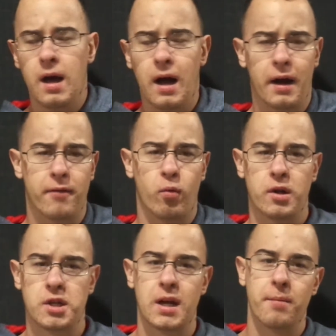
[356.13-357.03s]
I'm going to have to
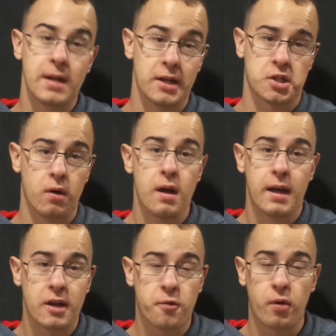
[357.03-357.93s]
watch it again. But, yeah, so
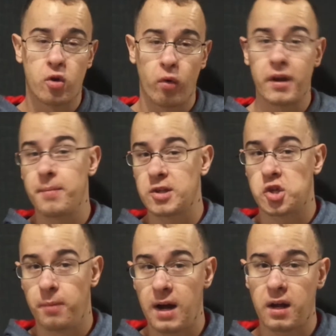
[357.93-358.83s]
it is pretty cool that he meets
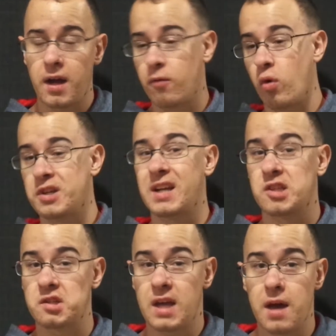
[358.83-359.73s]
Chewbacca. And, of course, he gets
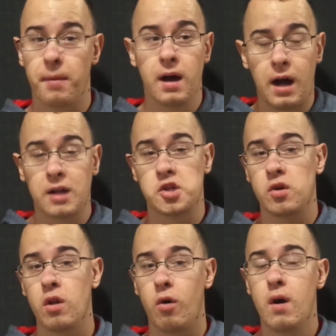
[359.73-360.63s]
his name, Han
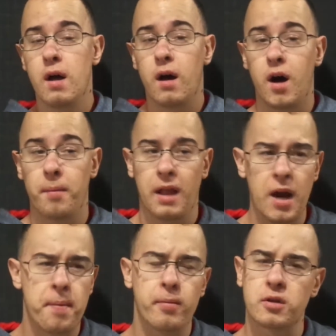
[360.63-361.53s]
Solo. Um, a lot
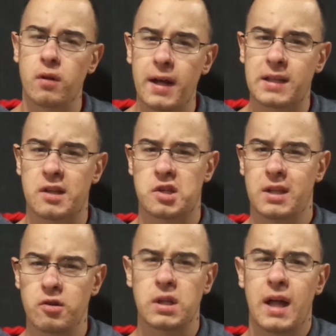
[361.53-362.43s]
of people don't like that scene.
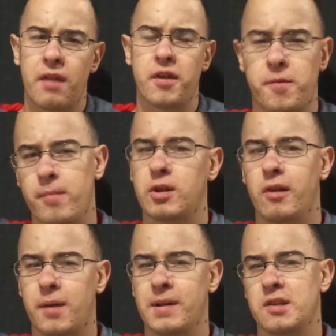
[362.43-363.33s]
There's a lot of people don't
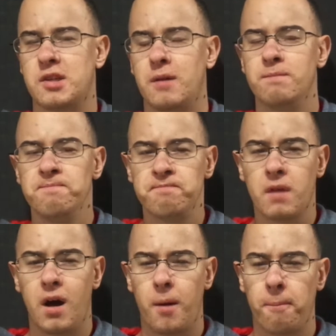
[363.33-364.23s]
like about the scene.
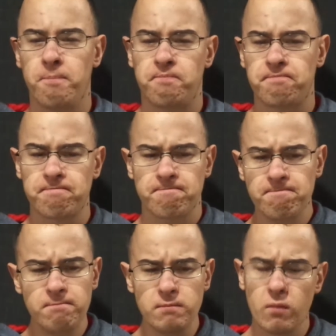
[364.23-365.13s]
Um,
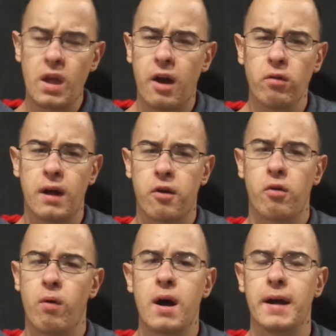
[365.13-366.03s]
I don't I don't
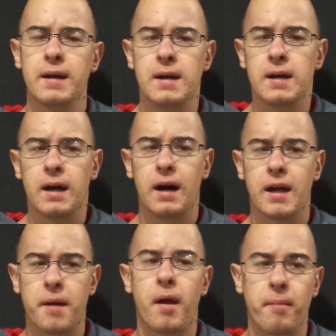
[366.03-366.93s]
know why. Uh,
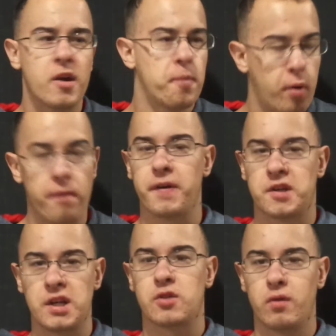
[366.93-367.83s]
it, it, makes perfect
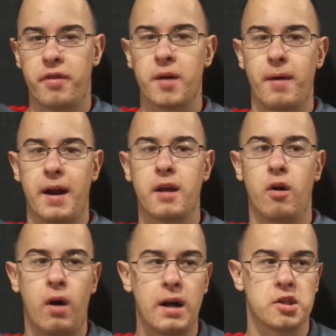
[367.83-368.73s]
sense when you think about it. You know,
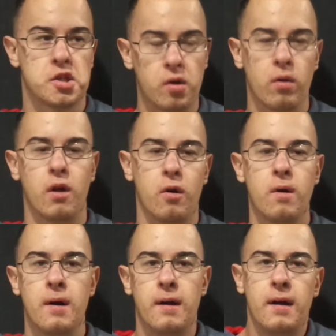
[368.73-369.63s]
Han Solo,
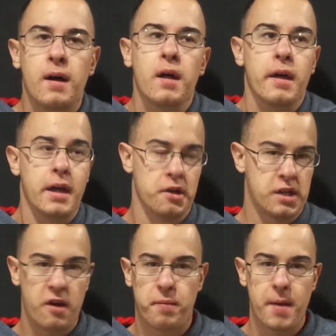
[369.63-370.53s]
he doesn't
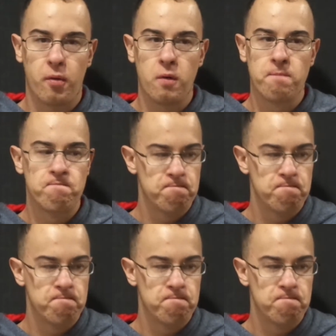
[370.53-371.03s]
have people.